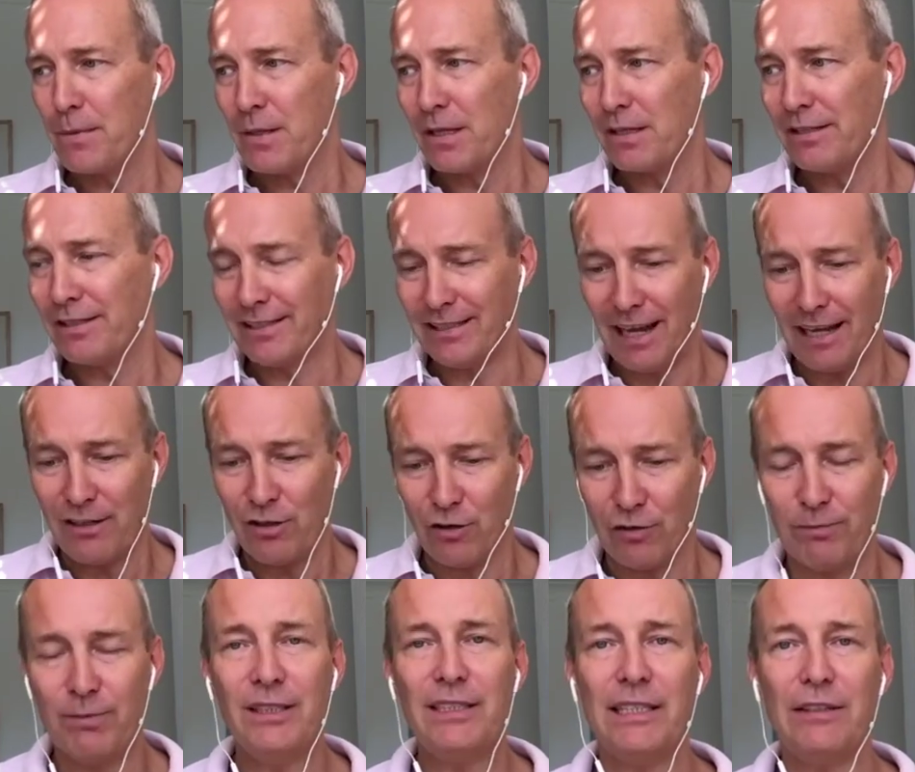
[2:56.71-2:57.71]
set
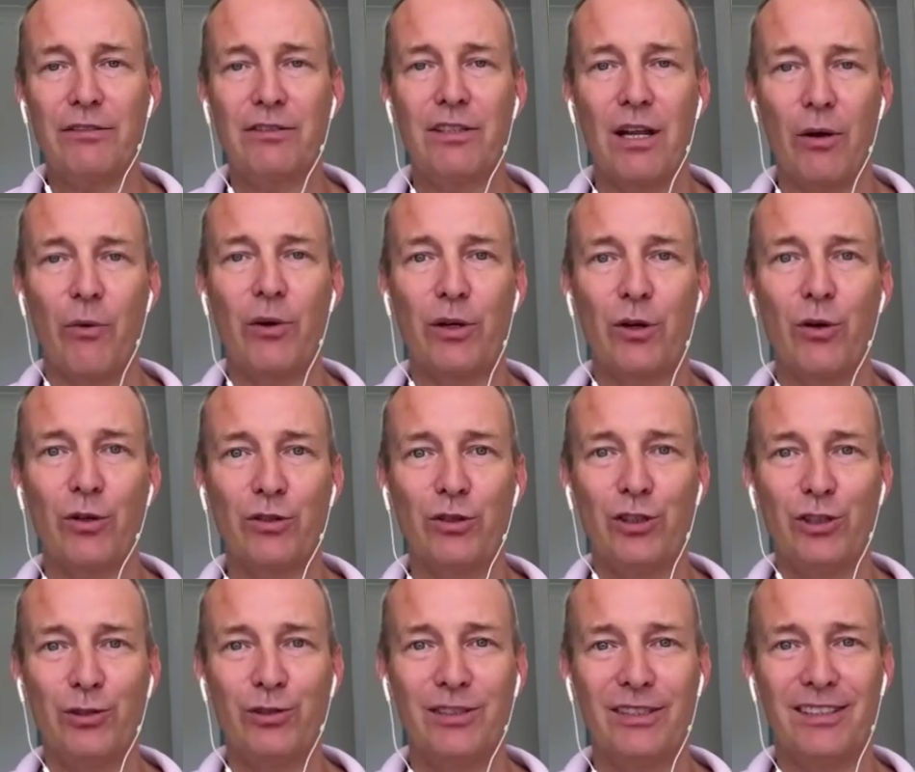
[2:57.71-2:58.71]
of beliefs that we're going to
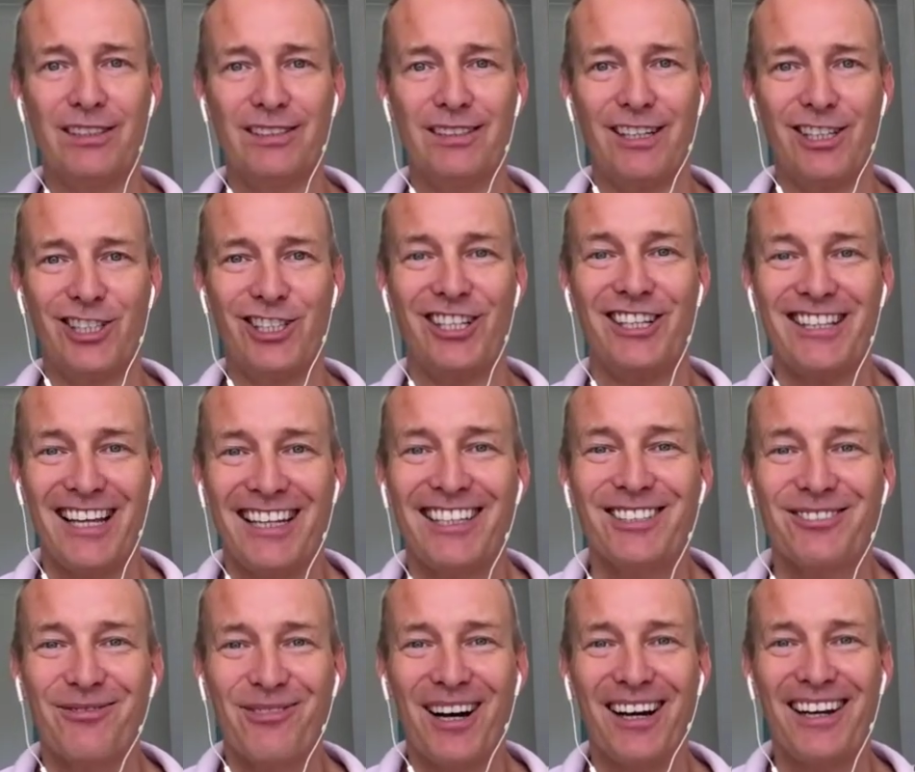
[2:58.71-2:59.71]
use in this session. And that
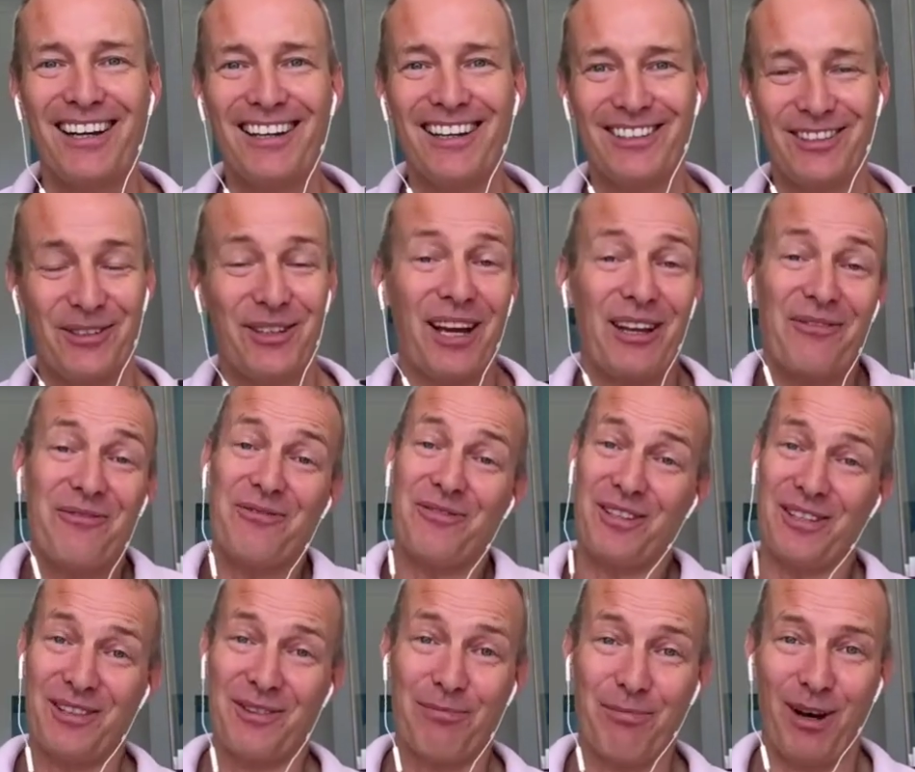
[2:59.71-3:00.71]
is why you can
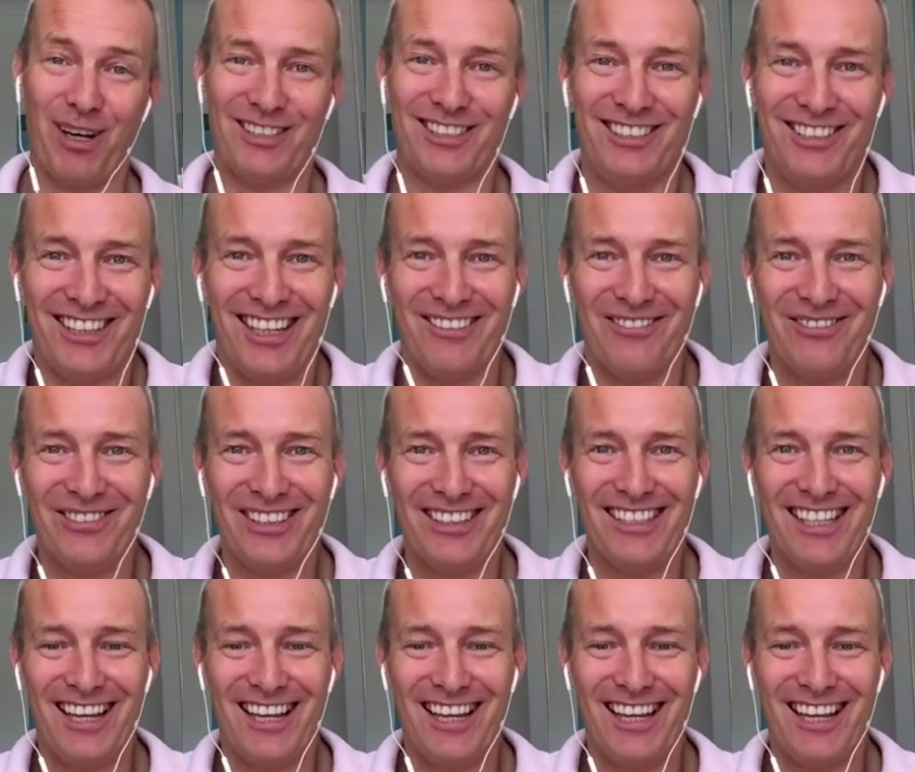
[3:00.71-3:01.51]
feel the buzz, you can feel the